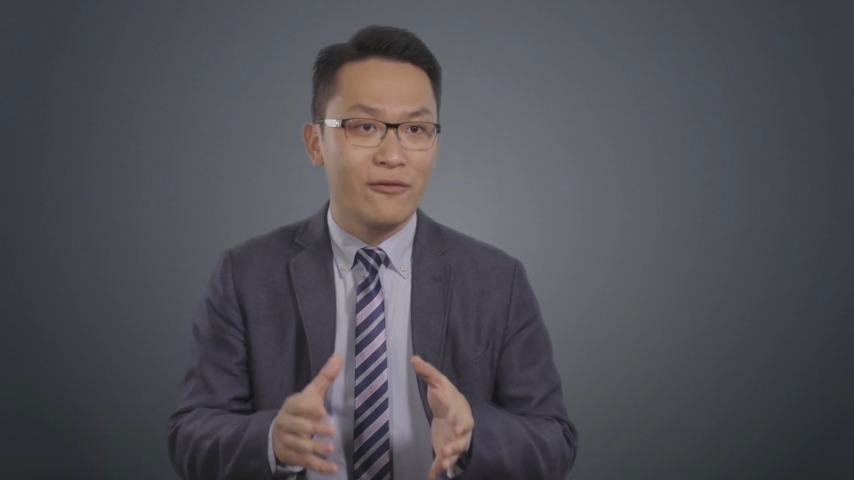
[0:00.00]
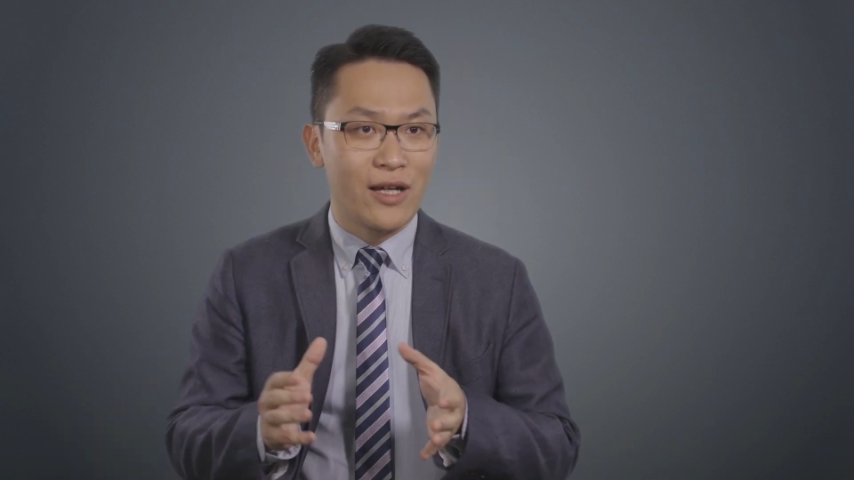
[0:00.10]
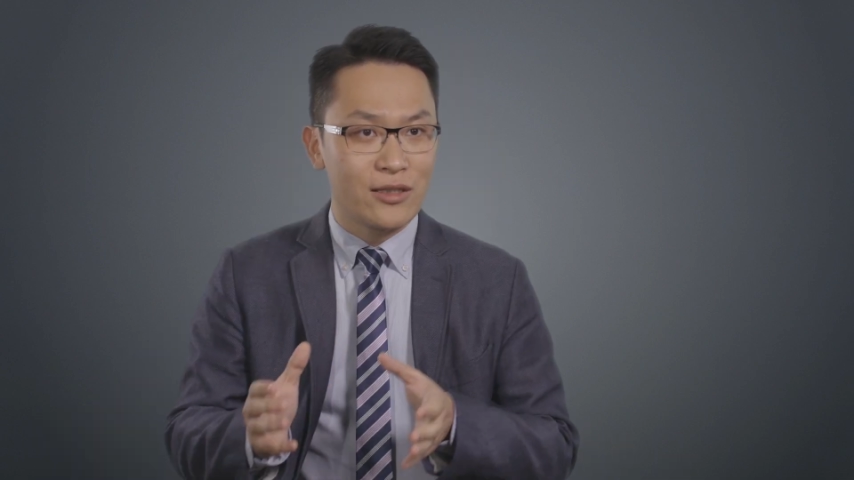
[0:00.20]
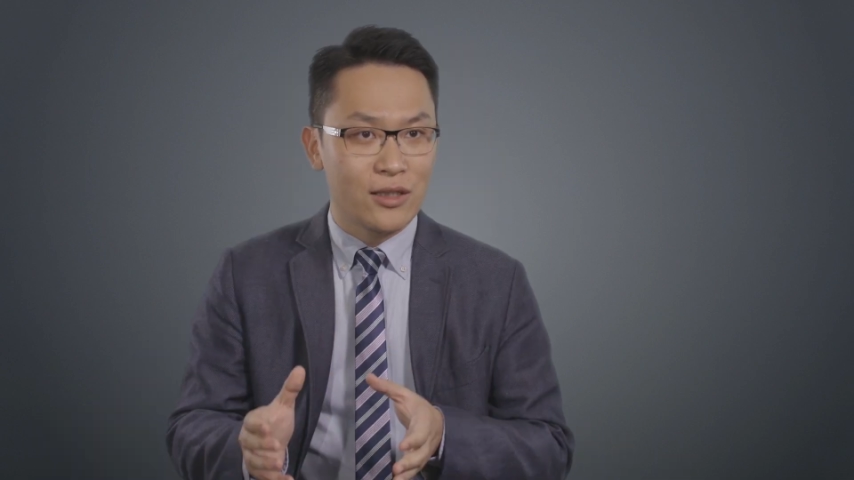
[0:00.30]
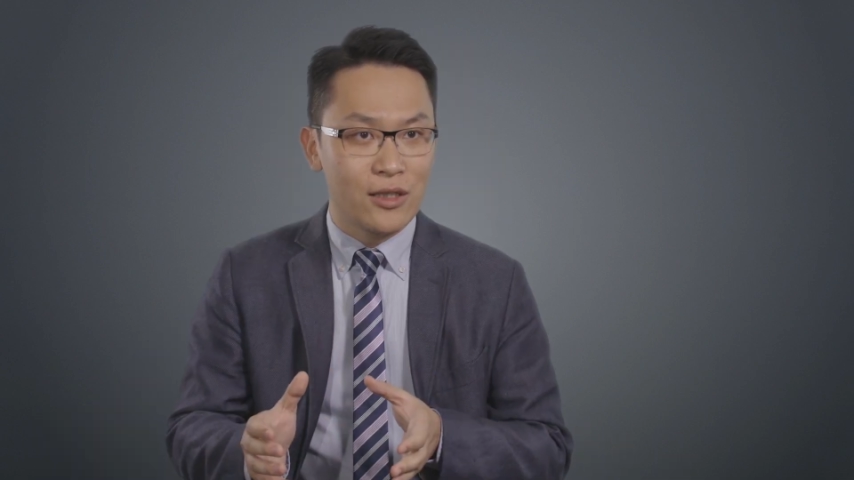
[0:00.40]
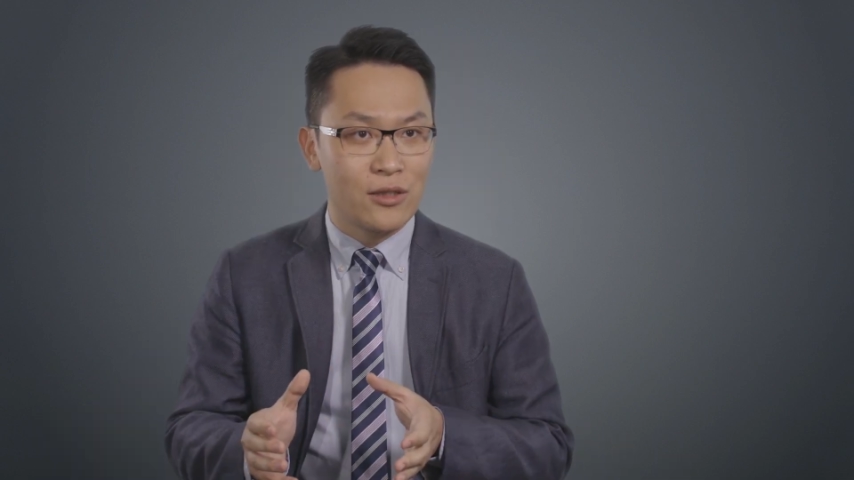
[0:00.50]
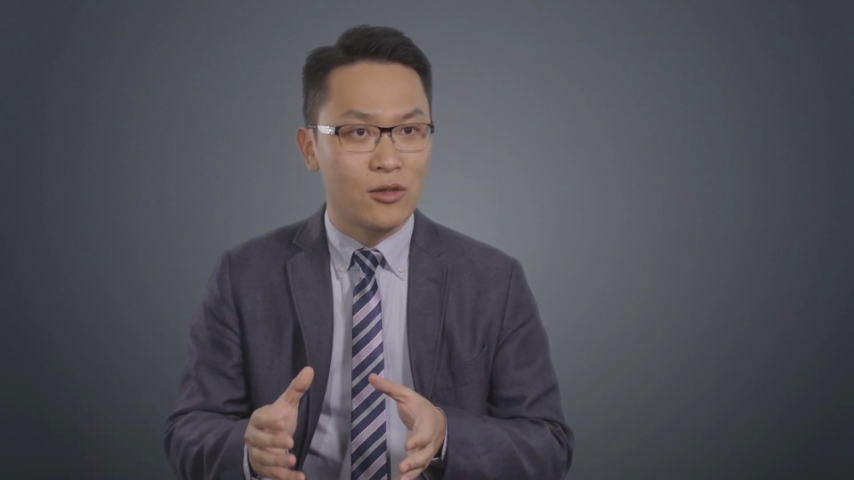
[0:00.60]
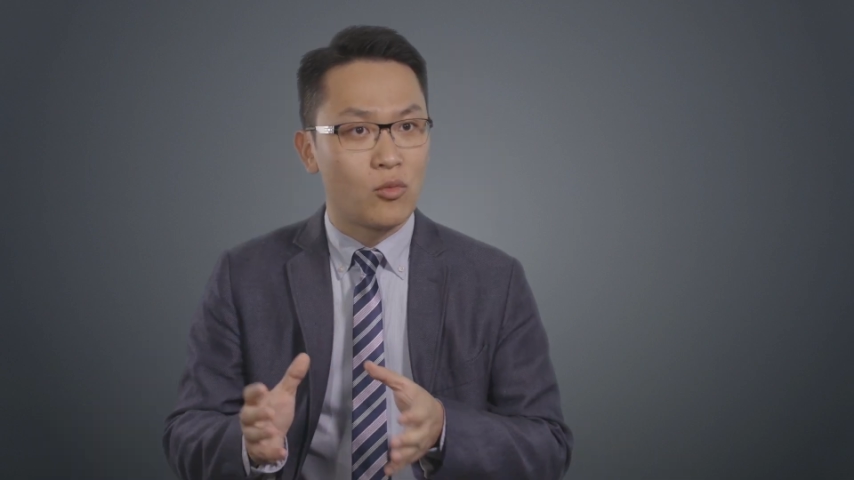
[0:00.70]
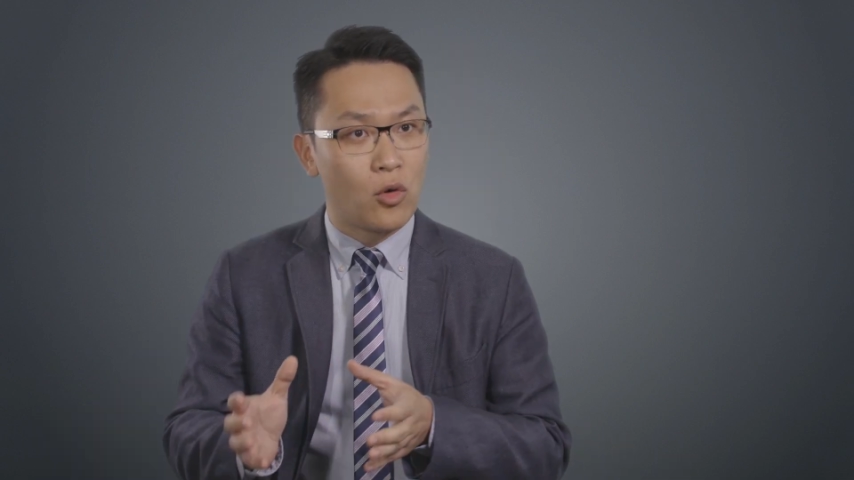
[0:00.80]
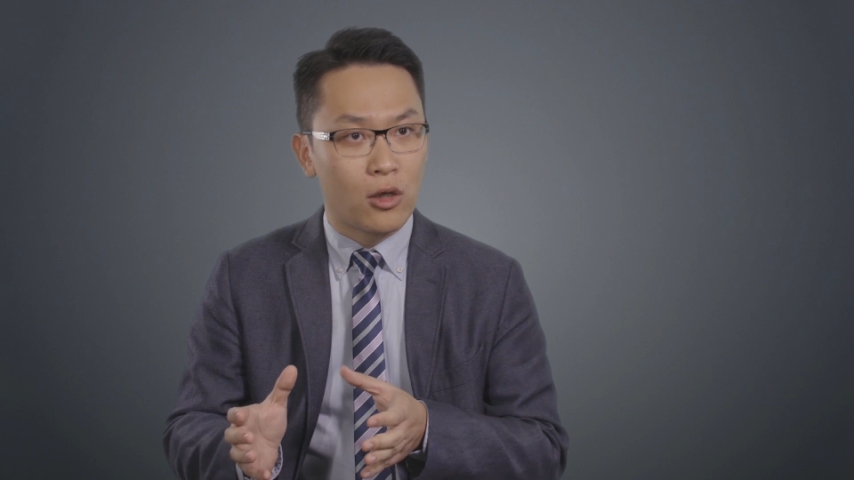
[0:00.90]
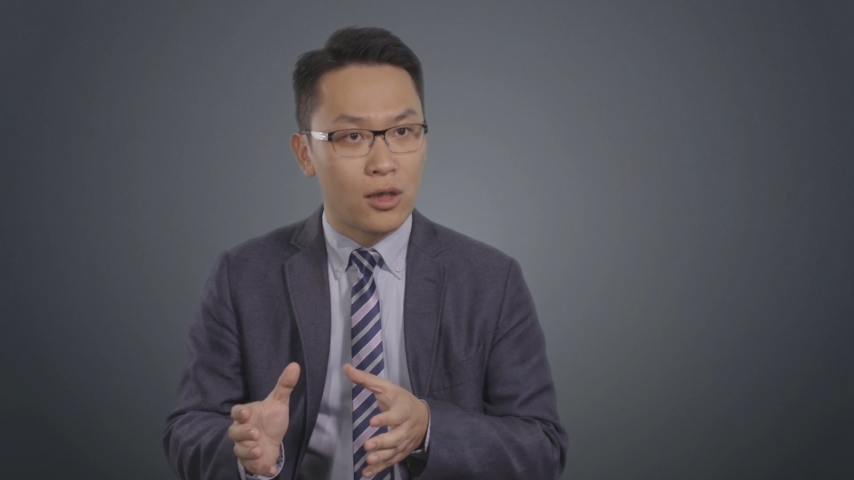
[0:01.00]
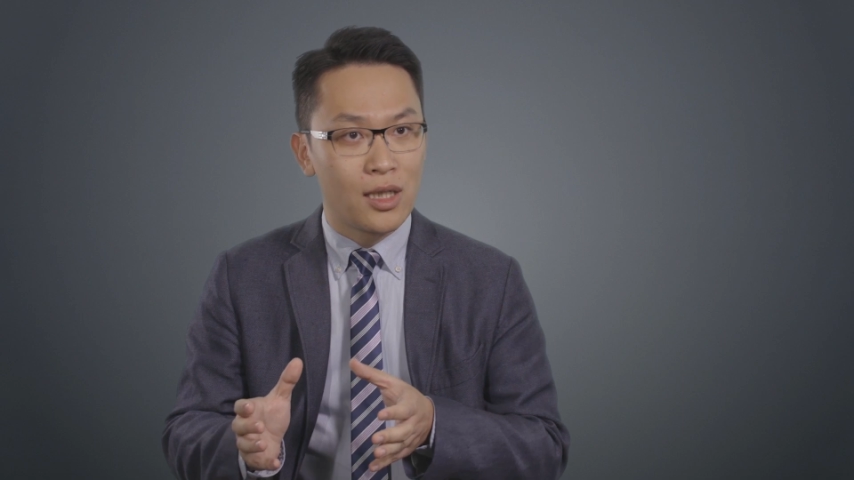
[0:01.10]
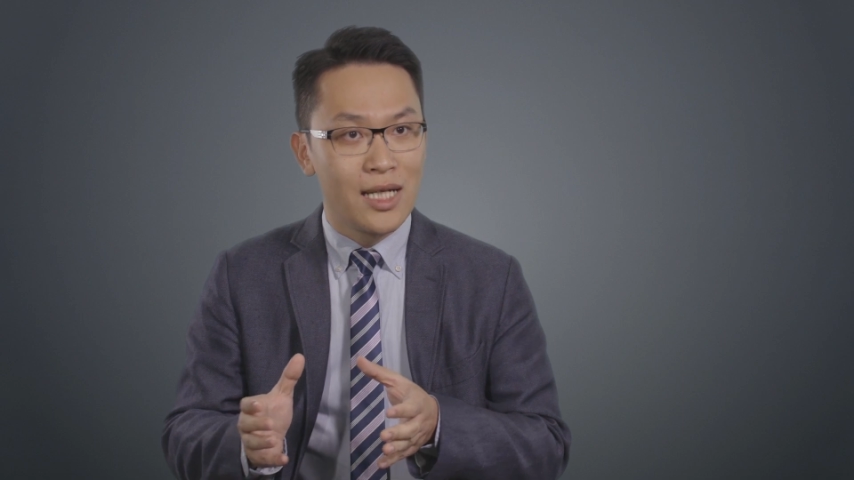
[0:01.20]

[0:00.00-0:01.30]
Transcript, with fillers: Investigator Award